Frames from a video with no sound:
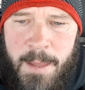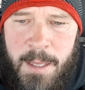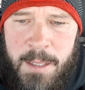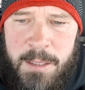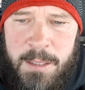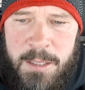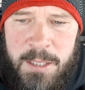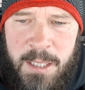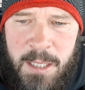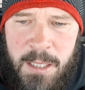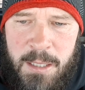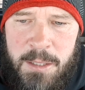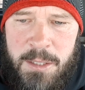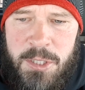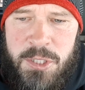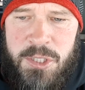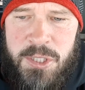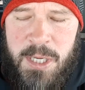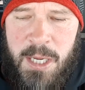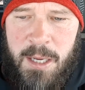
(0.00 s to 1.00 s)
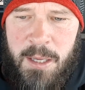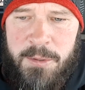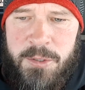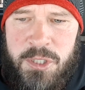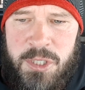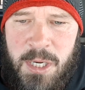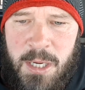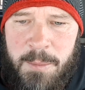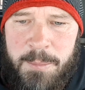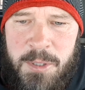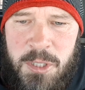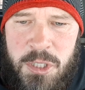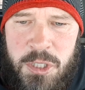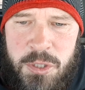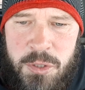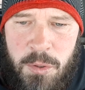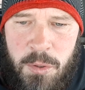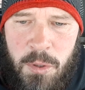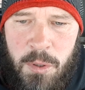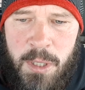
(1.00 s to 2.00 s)
and the king of the south shall be
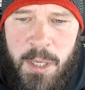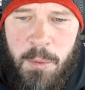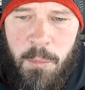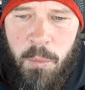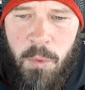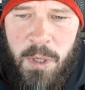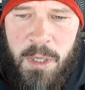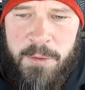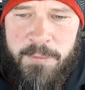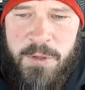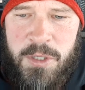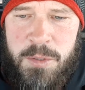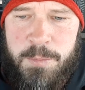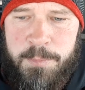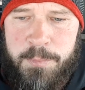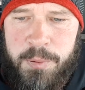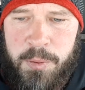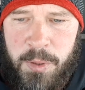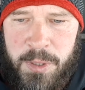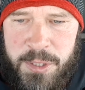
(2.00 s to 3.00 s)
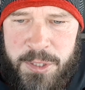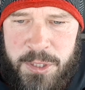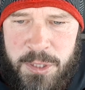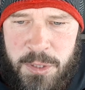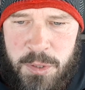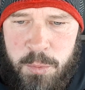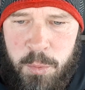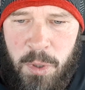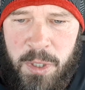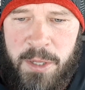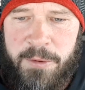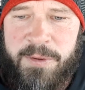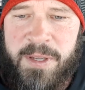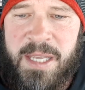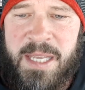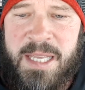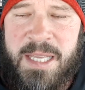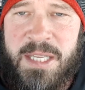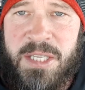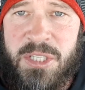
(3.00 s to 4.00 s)
strong, and one of his princes, one of
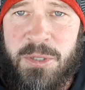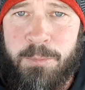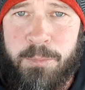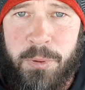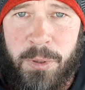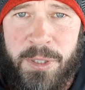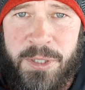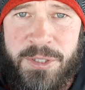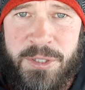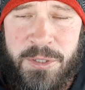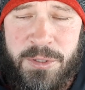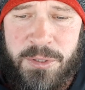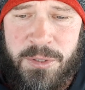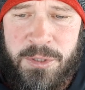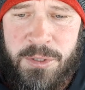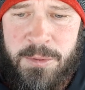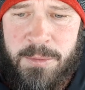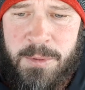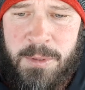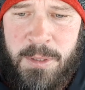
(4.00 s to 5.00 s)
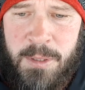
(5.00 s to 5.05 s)
his princes,